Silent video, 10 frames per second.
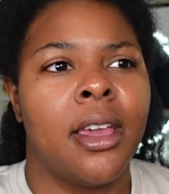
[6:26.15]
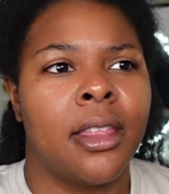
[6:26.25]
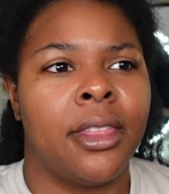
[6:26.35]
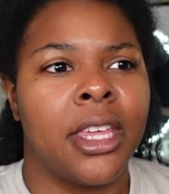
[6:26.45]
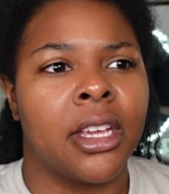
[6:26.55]

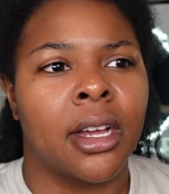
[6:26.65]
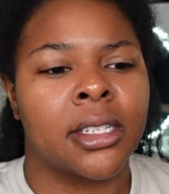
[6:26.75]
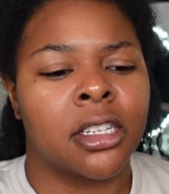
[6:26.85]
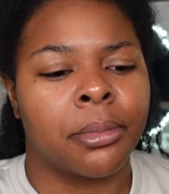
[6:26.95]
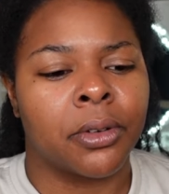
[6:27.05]
the
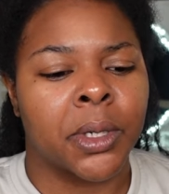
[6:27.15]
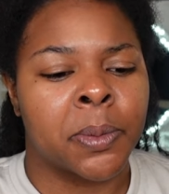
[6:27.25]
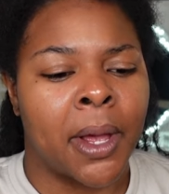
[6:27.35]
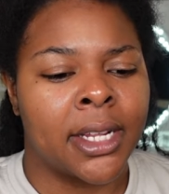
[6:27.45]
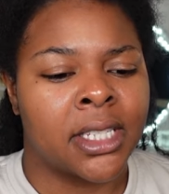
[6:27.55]
customer
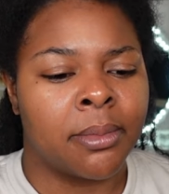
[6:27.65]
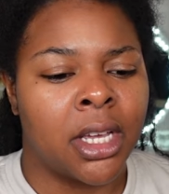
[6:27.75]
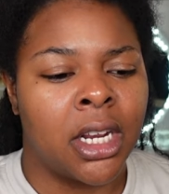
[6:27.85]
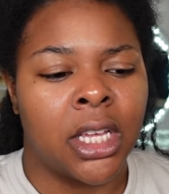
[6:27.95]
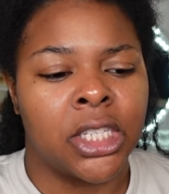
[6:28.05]
response I'm
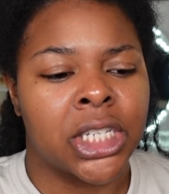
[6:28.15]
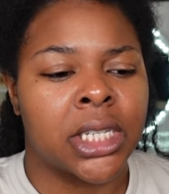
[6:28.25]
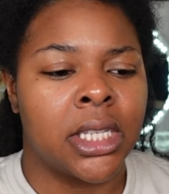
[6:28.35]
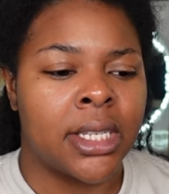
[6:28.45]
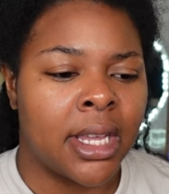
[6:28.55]
getting and just
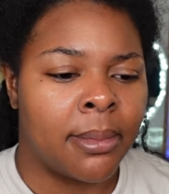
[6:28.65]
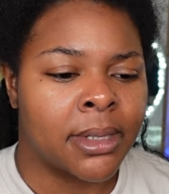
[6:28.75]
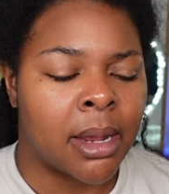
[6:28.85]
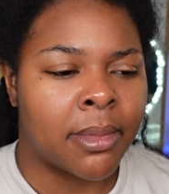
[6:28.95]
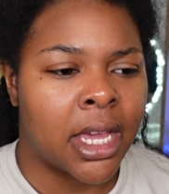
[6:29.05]
the D Ms
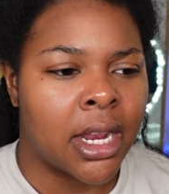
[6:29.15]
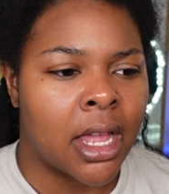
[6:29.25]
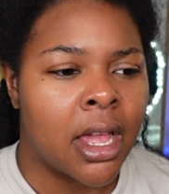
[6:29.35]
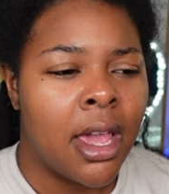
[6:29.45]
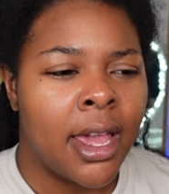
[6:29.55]
I'm getting.